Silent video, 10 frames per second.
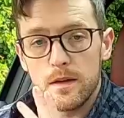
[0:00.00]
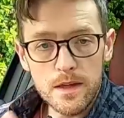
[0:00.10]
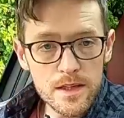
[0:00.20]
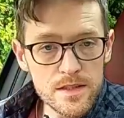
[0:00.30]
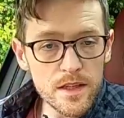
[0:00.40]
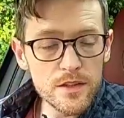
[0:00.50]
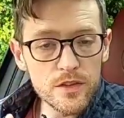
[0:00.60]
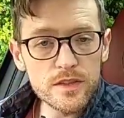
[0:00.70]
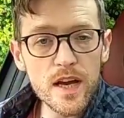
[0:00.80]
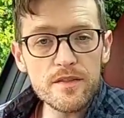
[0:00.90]
Now the inside
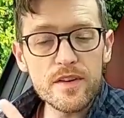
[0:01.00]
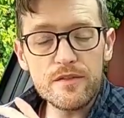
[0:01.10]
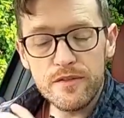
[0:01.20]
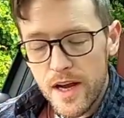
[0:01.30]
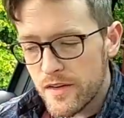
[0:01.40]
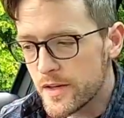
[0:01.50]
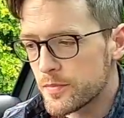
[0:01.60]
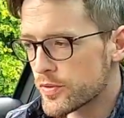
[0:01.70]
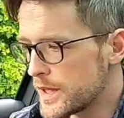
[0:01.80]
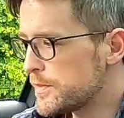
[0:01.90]
does have a very
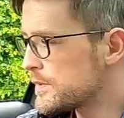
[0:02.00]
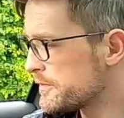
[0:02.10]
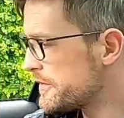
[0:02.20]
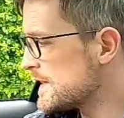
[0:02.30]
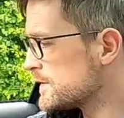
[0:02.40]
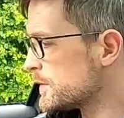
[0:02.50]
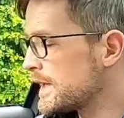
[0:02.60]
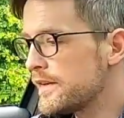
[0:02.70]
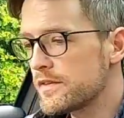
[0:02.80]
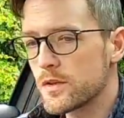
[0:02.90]
premium feel to it,
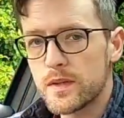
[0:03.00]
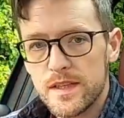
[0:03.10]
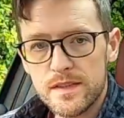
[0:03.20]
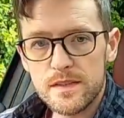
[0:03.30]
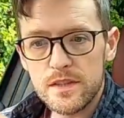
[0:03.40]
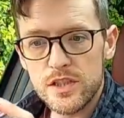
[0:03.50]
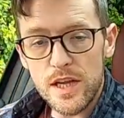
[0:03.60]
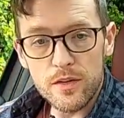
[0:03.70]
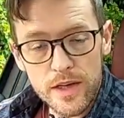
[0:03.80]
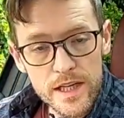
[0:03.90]
even though this
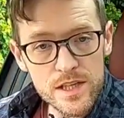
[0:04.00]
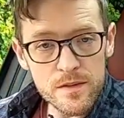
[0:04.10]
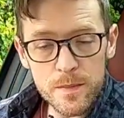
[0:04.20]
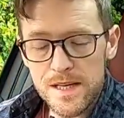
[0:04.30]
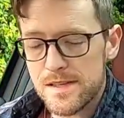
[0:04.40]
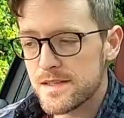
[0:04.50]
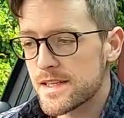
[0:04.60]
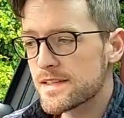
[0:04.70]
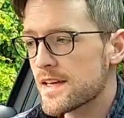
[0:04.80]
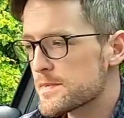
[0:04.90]
generation of Mazda
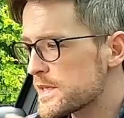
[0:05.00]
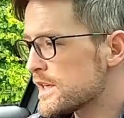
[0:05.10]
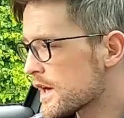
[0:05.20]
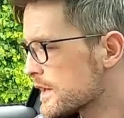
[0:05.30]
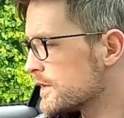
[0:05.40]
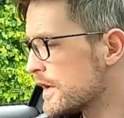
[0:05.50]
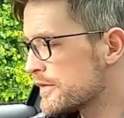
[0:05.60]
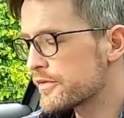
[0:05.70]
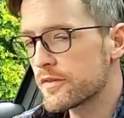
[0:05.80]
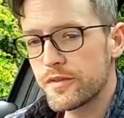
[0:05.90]
6 has been knocking
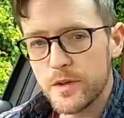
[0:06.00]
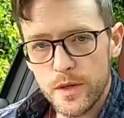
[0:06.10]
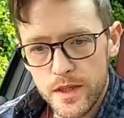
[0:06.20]
around for a few